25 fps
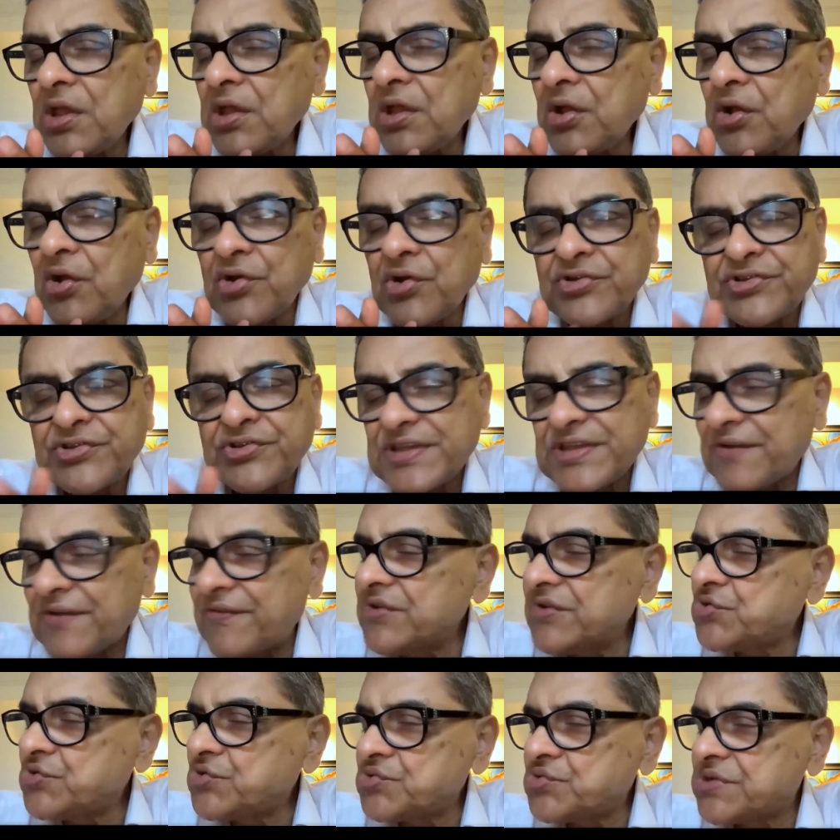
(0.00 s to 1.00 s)
good
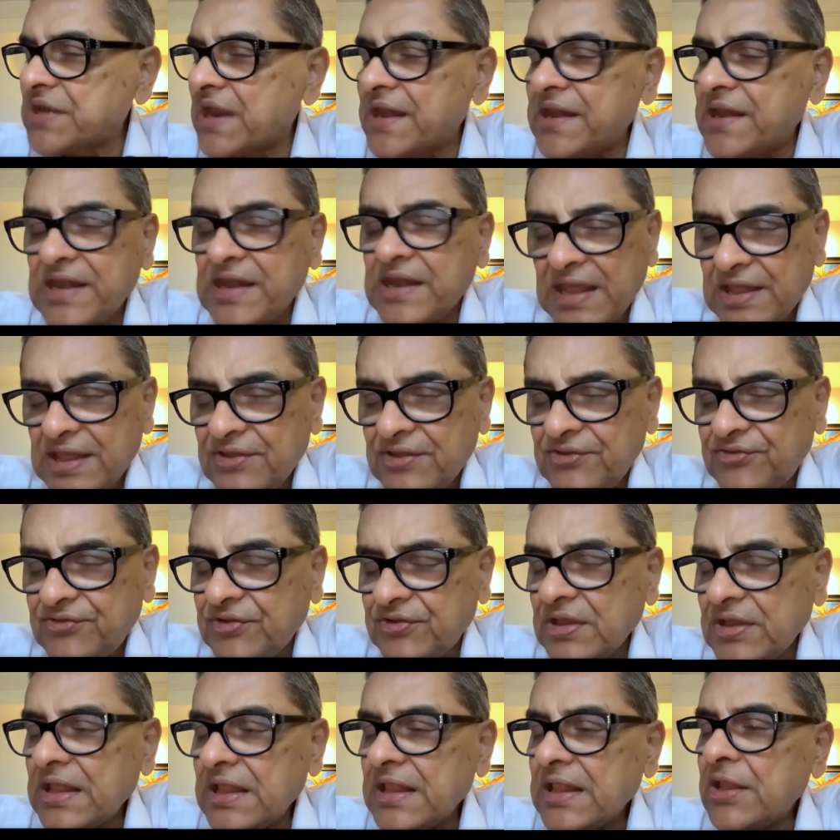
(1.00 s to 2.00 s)
7 to 10 days,
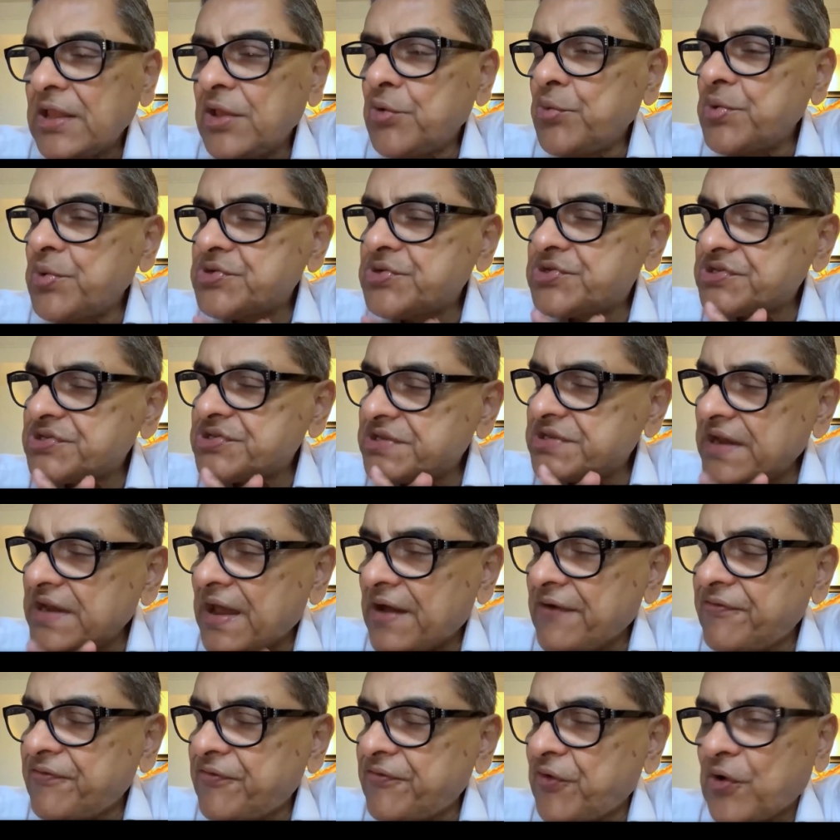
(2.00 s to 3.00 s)
which is
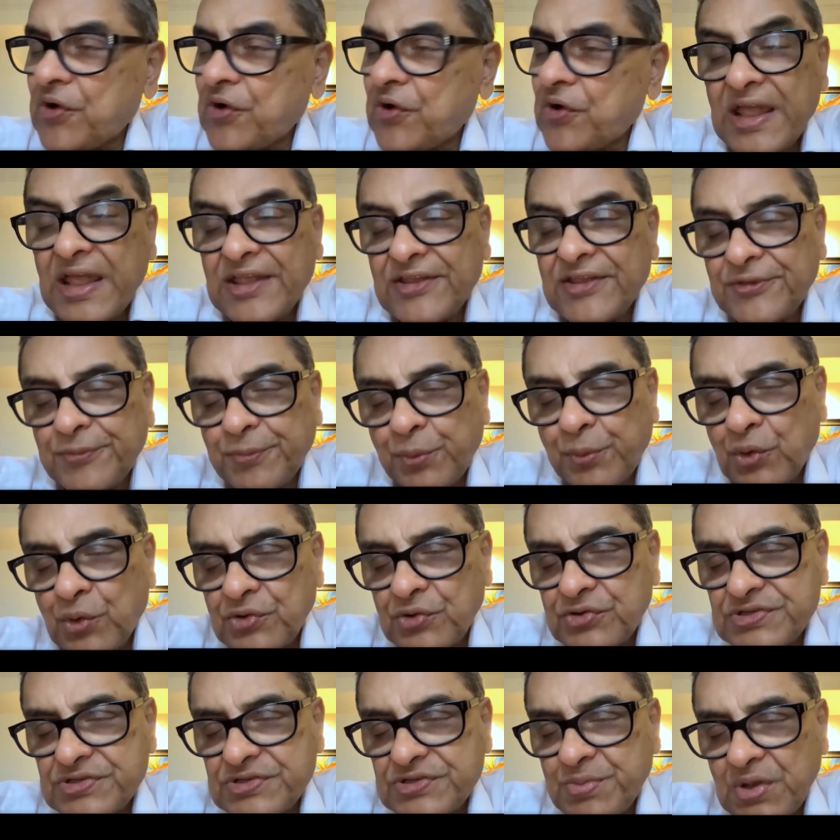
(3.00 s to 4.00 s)
enough for
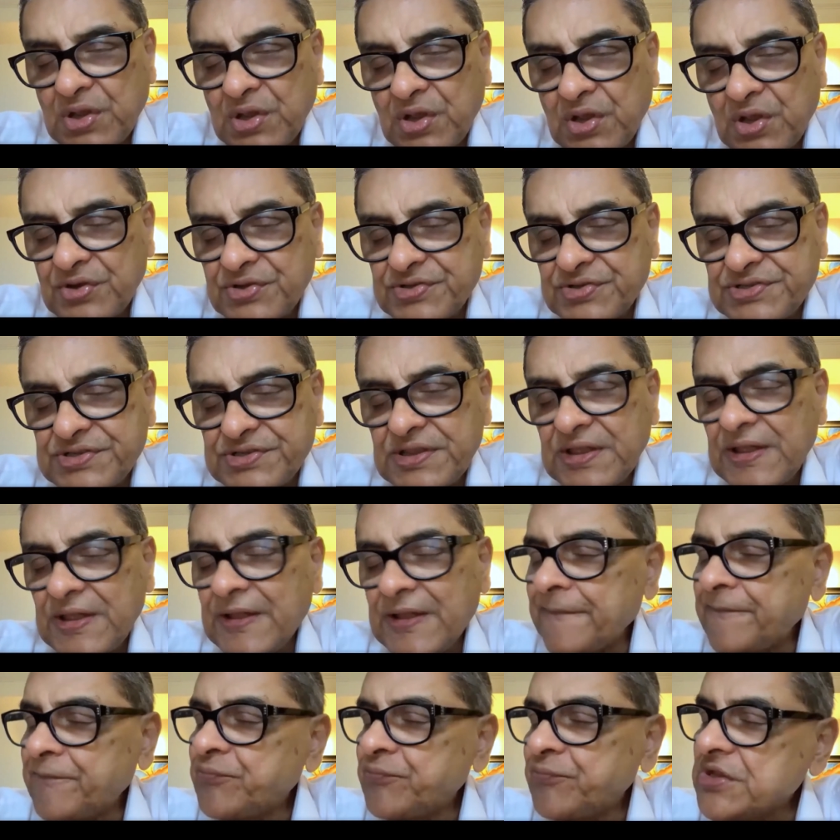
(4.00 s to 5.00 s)
exports because
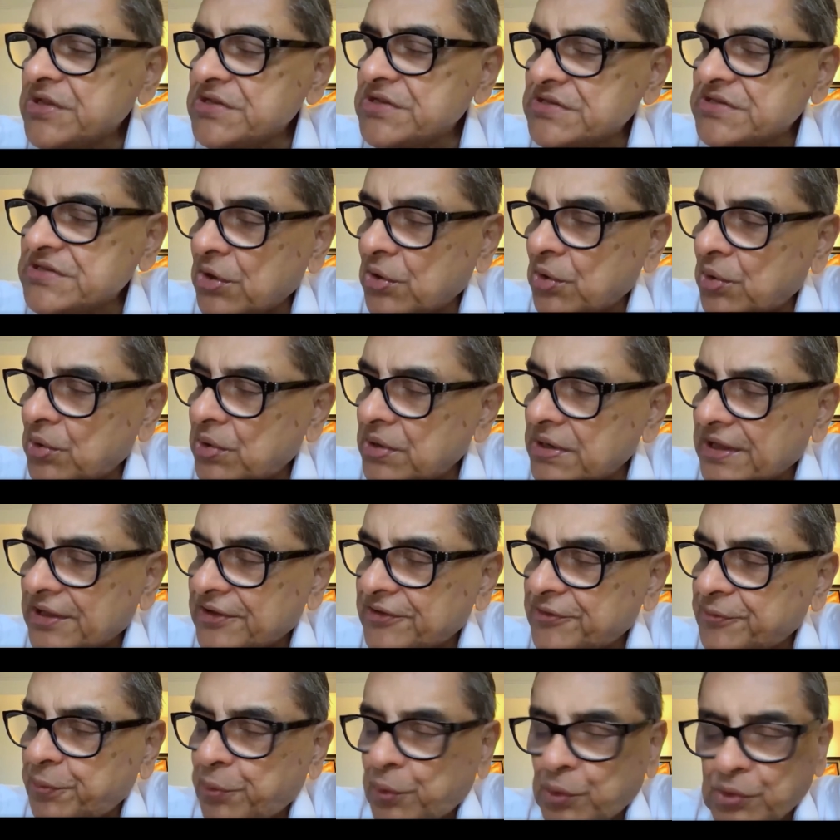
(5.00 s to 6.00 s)
these are all
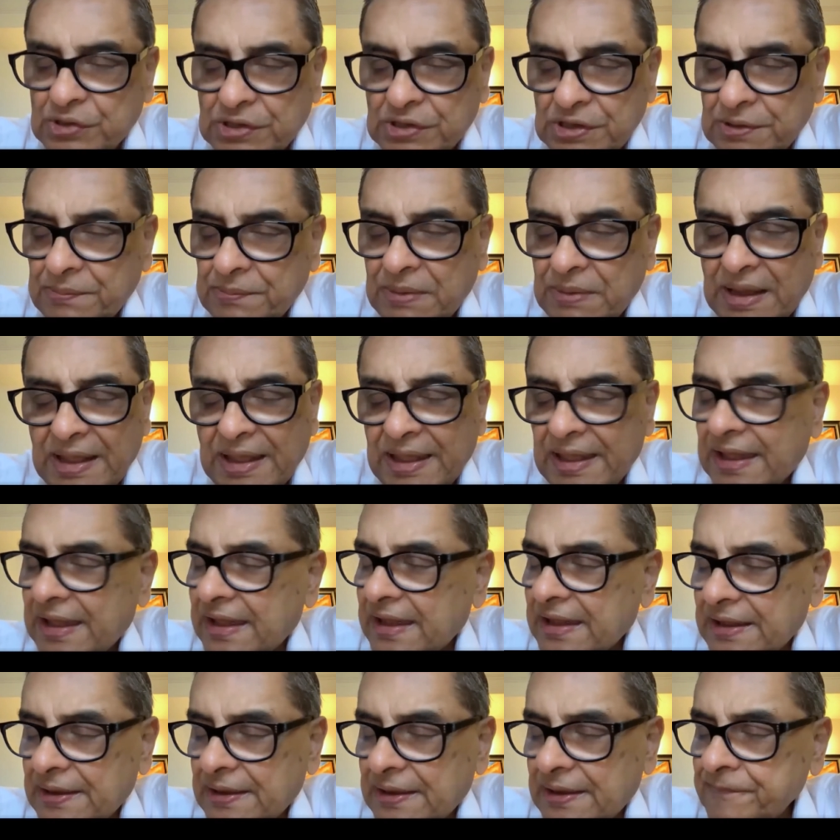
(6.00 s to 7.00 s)
exported by
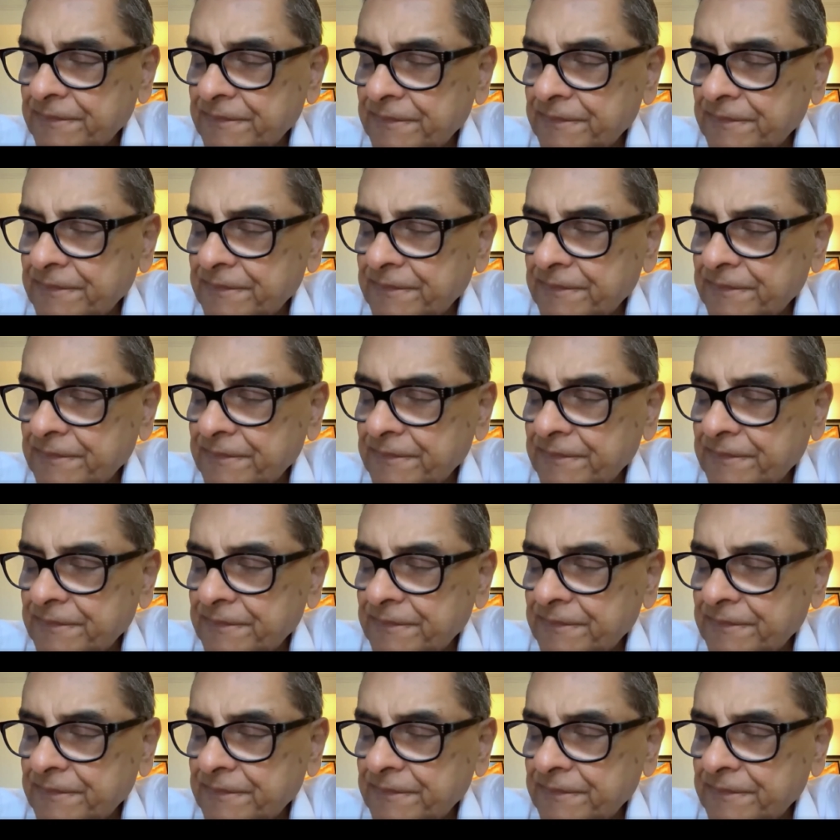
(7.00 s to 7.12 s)
air,